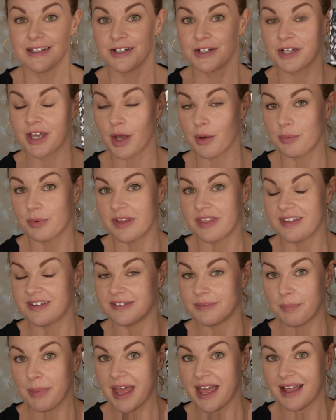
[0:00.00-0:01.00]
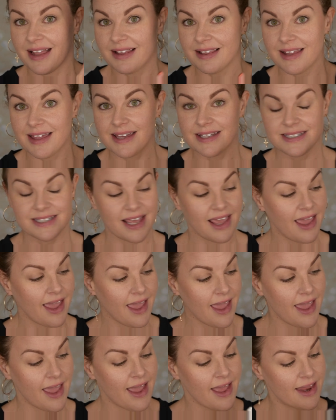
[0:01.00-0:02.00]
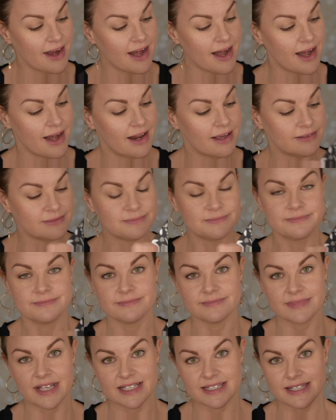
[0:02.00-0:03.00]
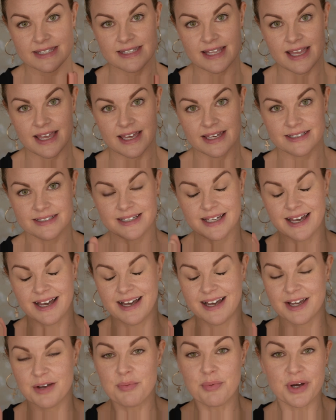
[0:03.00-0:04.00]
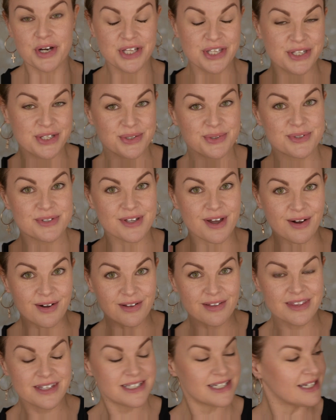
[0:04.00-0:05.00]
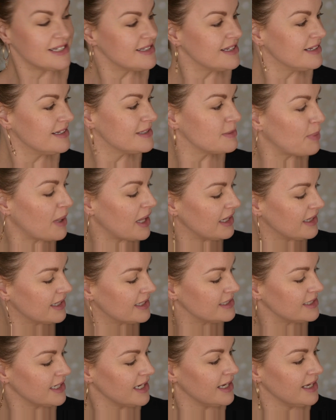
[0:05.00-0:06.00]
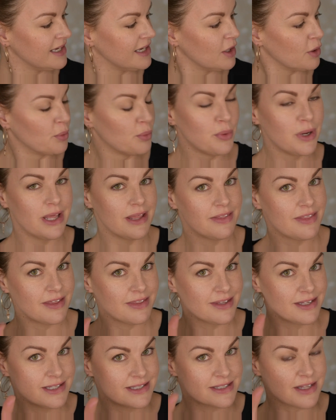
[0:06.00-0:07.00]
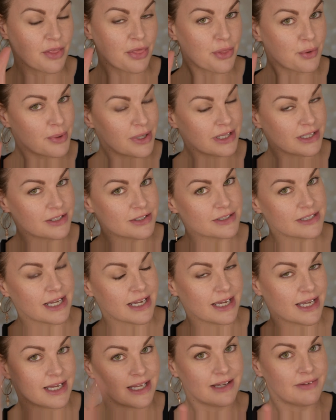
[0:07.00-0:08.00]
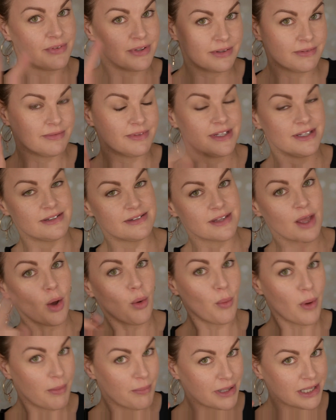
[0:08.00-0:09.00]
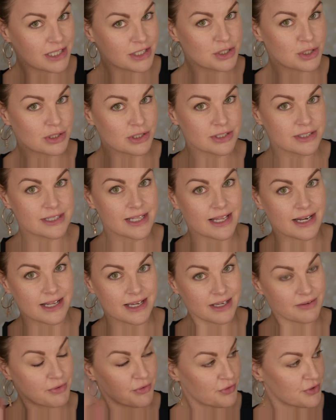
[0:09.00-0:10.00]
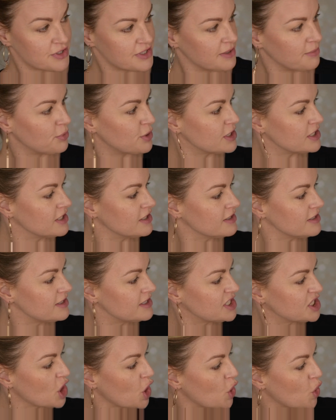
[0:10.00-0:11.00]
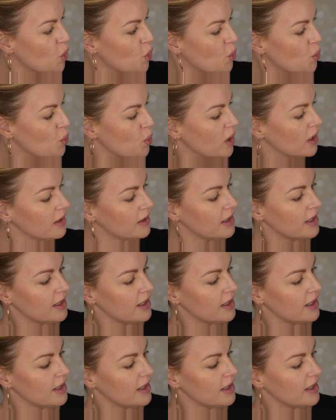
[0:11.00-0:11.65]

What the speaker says: look with this palette, and as I said, I want to use all the shades in this palette with these three looks. I have this one palette, two looks, and I have a first impression. So